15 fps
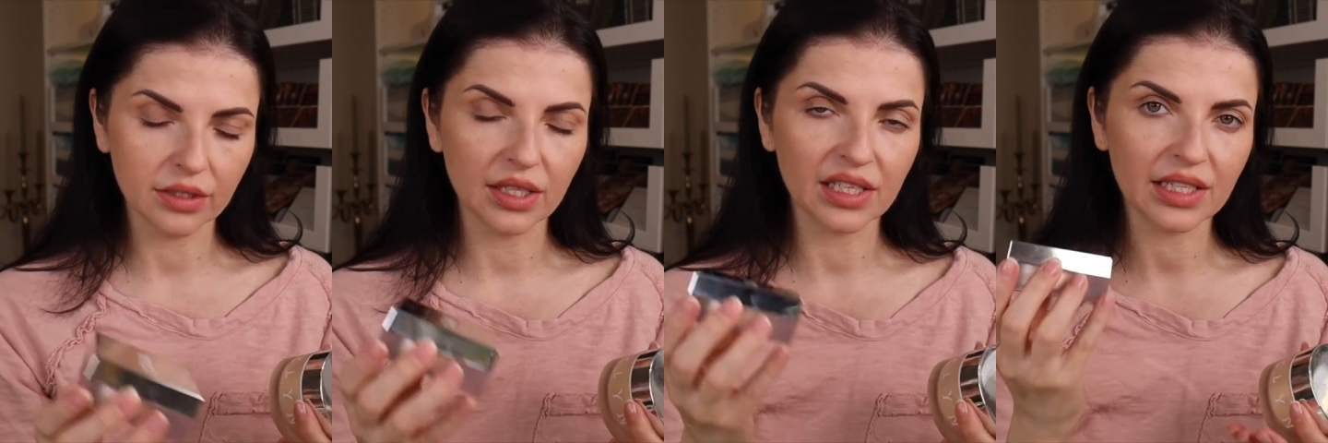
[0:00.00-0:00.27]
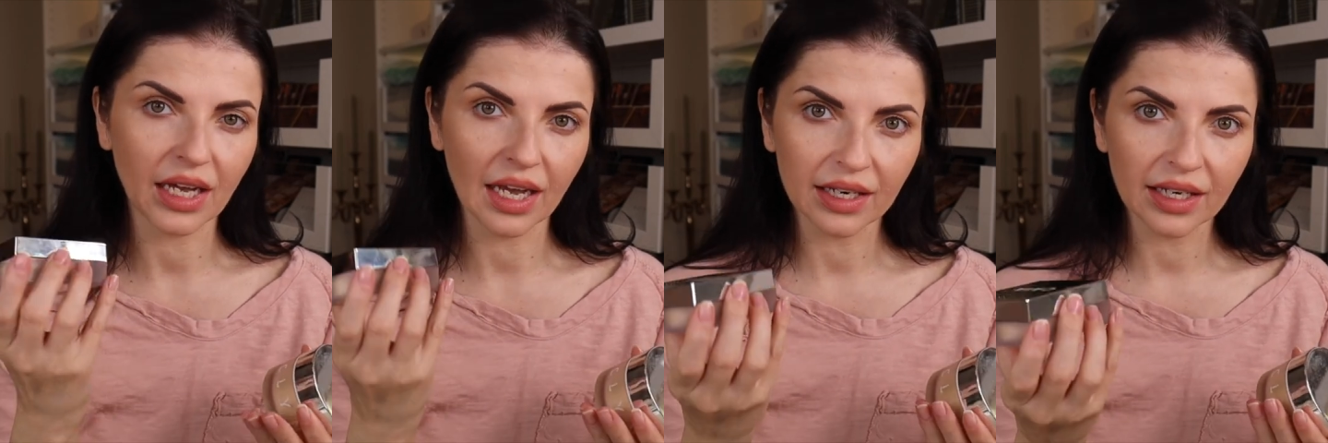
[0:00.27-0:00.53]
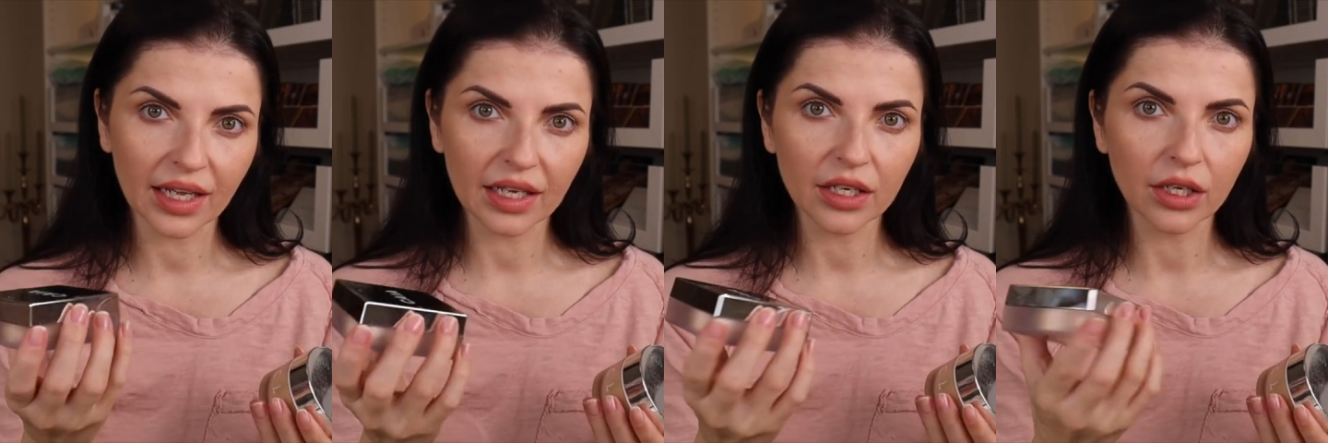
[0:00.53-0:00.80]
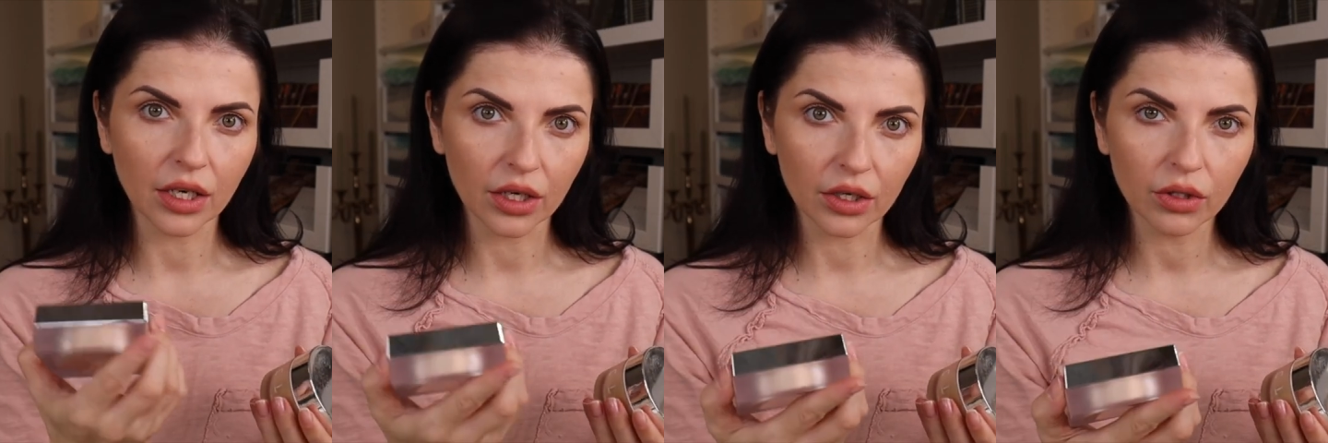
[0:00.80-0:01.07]
This Honey
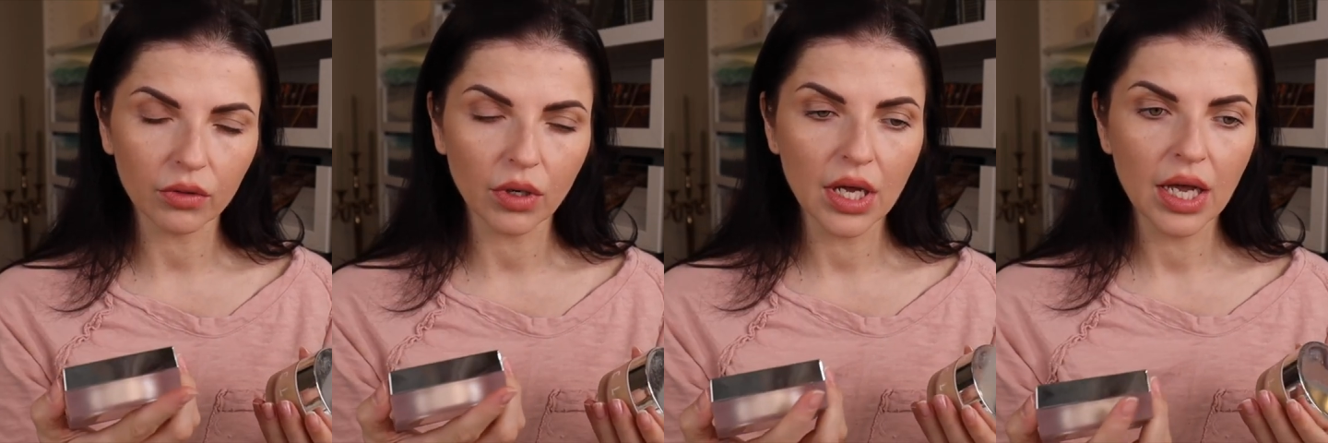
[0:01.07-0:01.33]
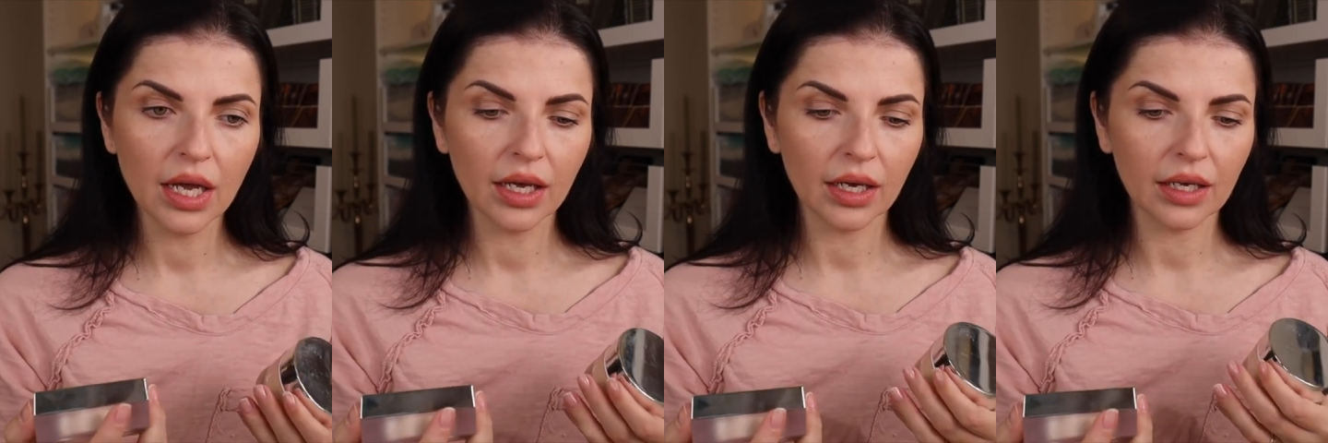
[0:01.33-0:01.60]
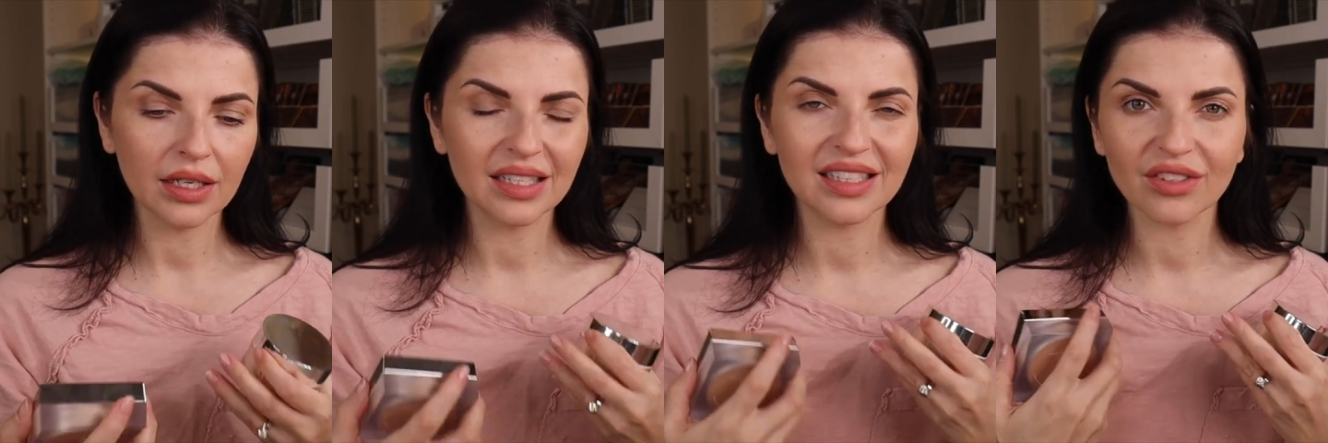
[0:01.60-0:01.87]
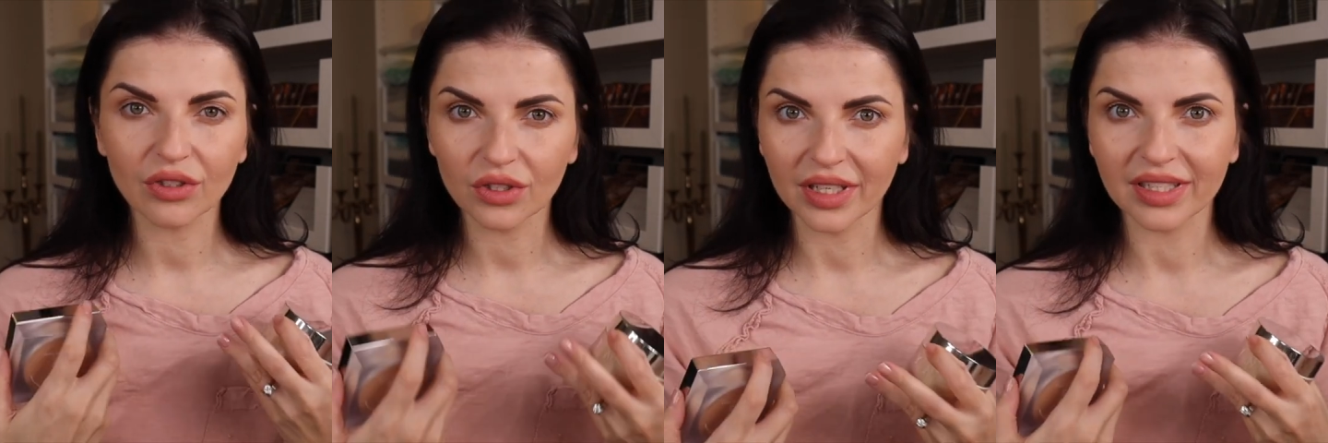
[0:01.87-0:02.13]
Glow, it is
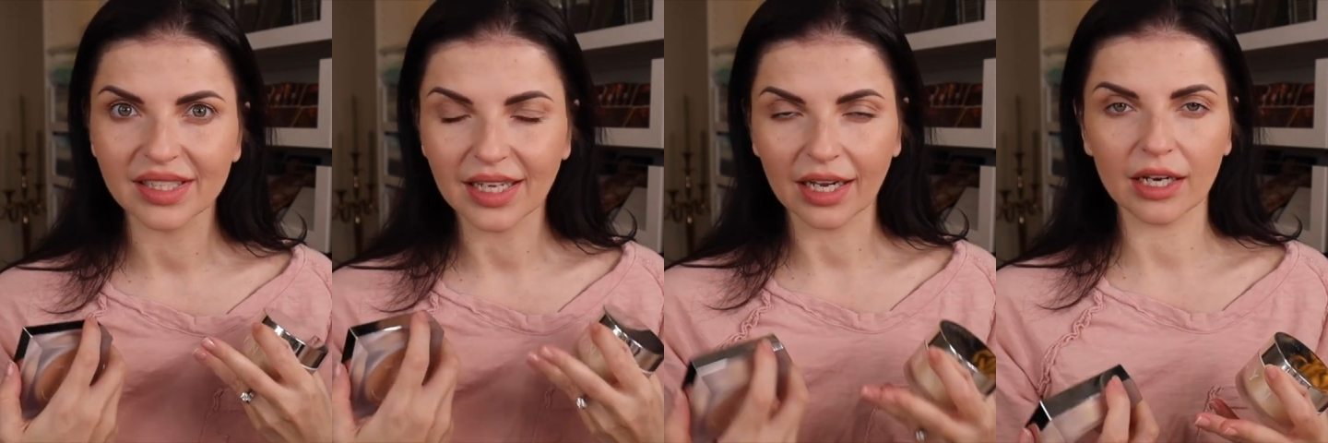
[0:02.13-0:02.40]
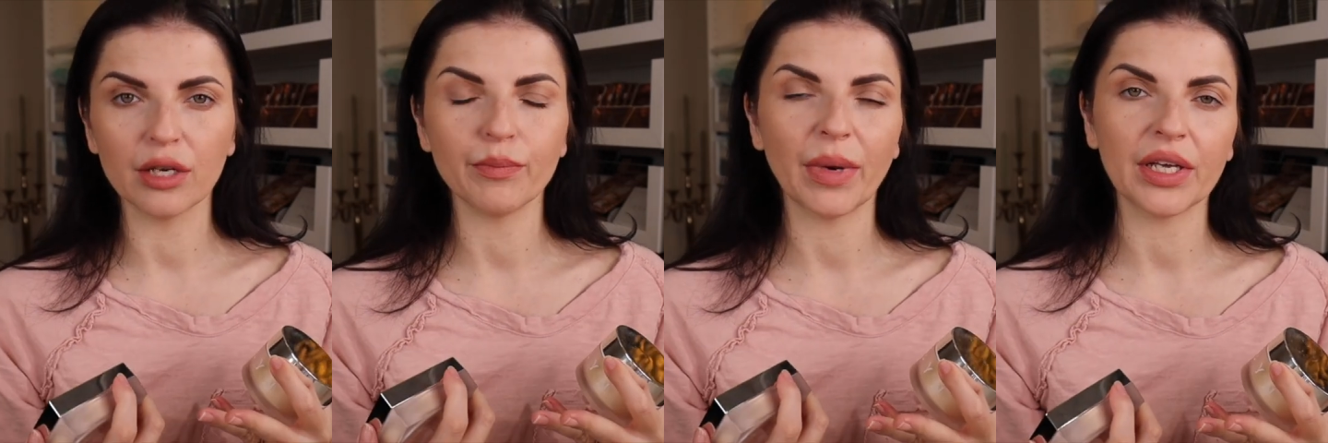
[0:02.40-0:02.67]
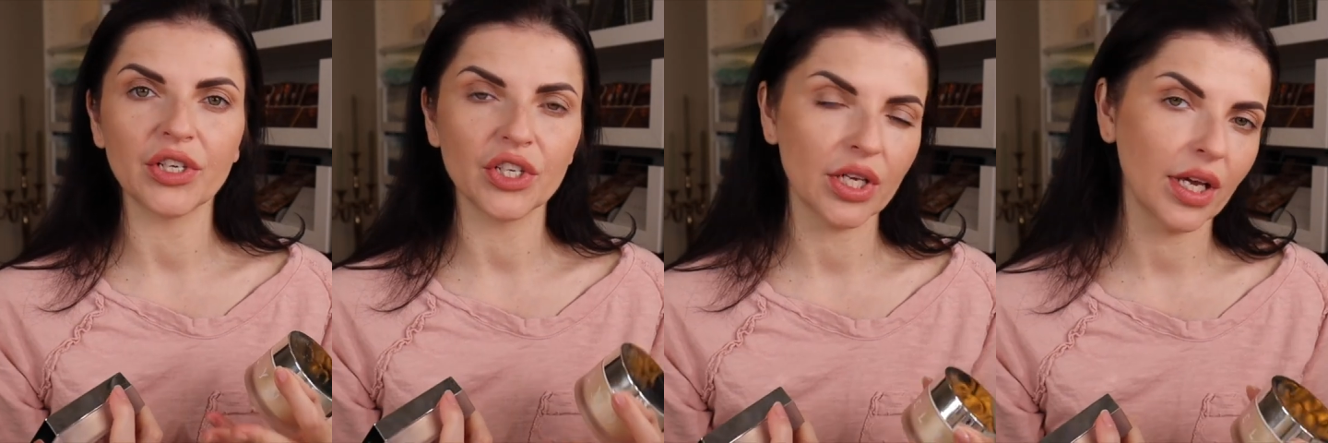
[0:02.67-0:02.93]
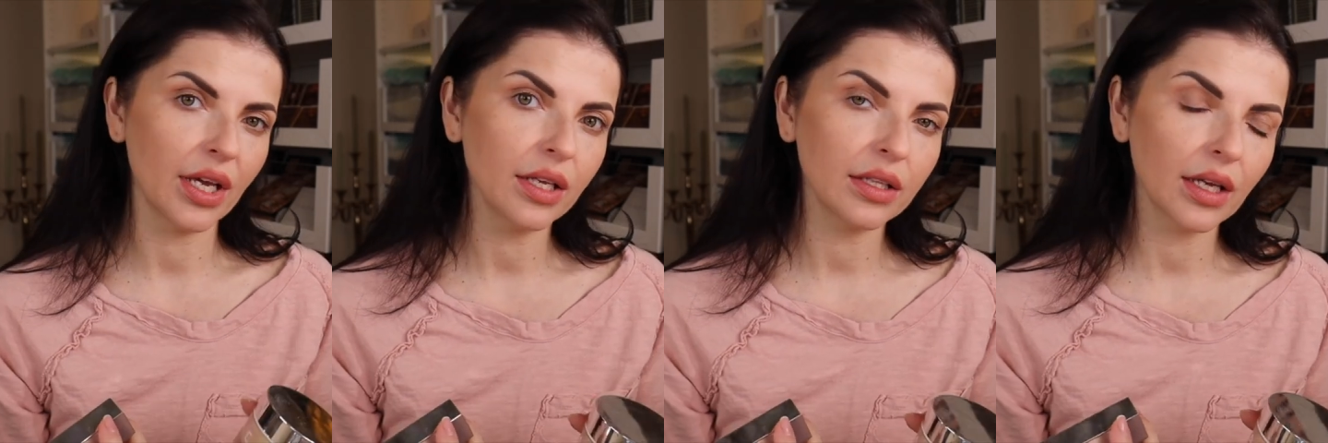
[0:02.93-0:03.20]
not exactly my
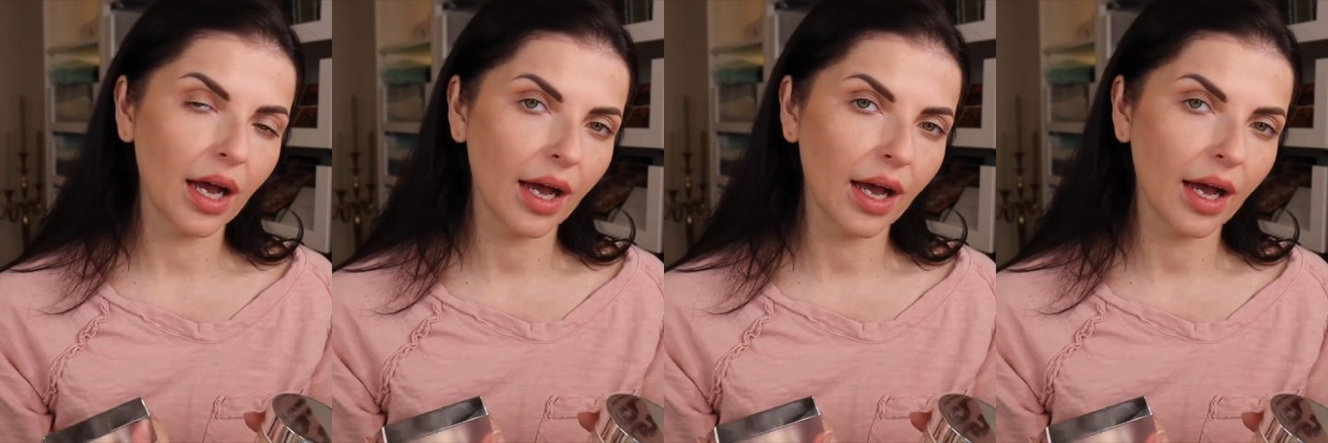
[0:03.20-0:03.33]
shade.